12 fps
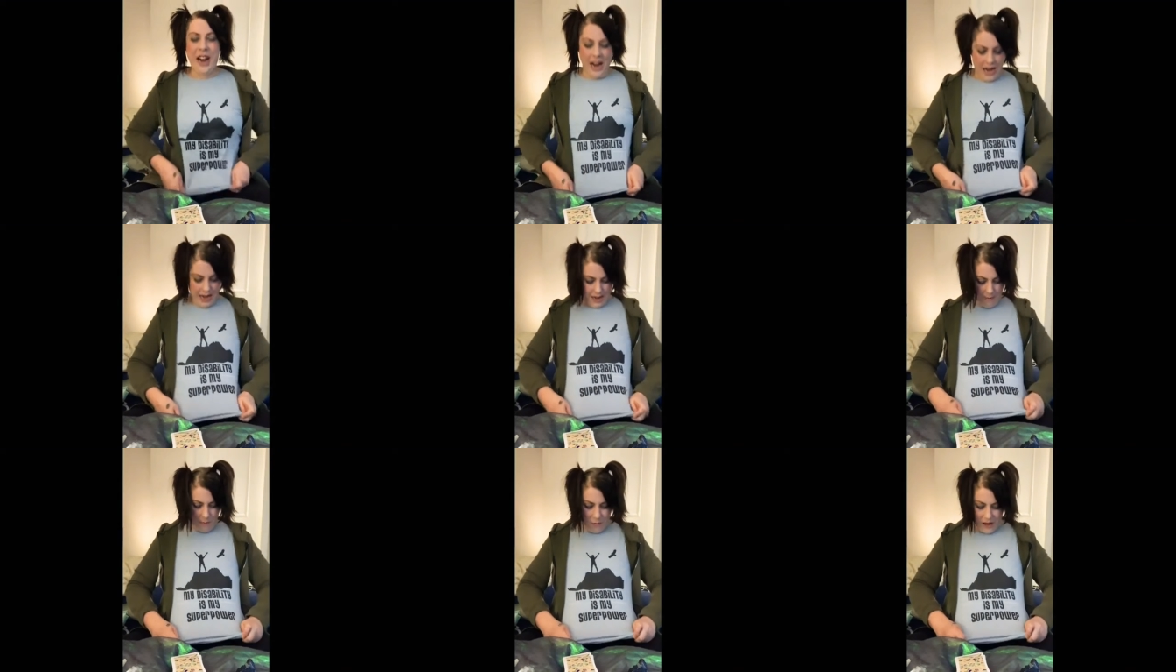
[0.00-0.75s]
I
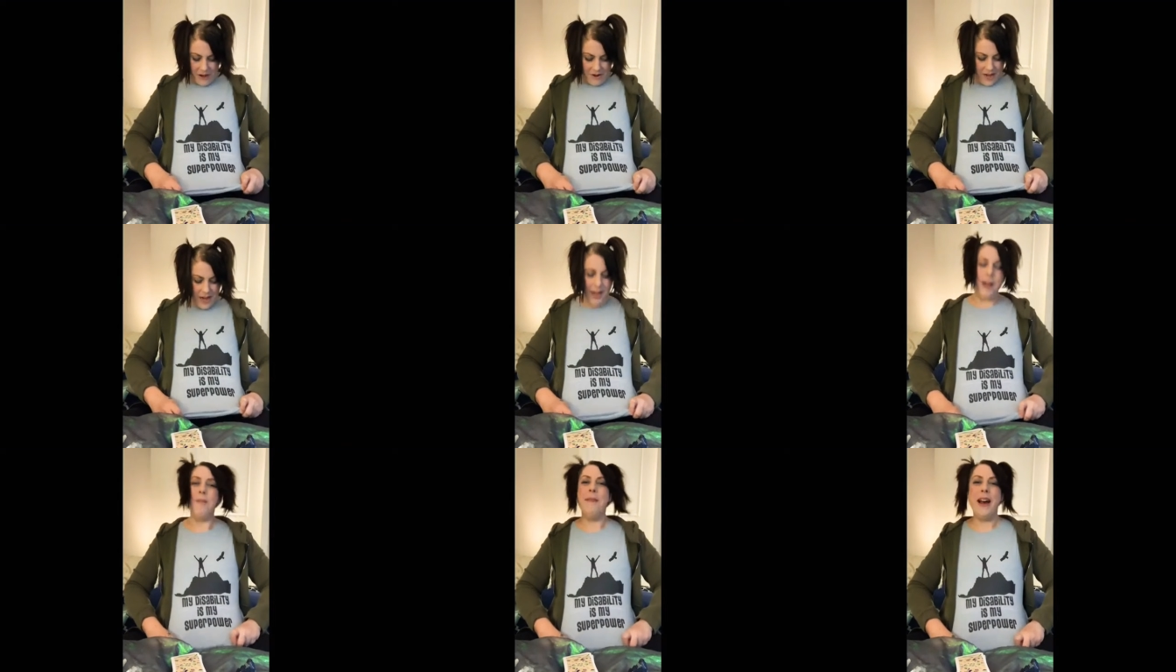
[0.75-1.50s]
am wearing
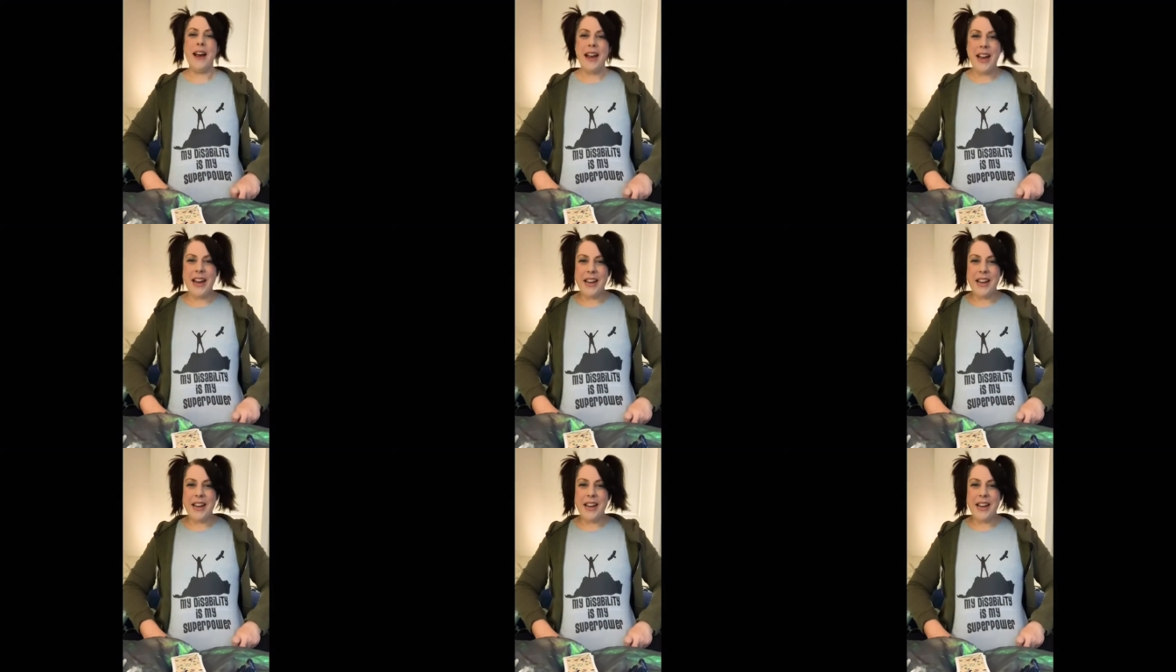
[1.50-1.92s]
my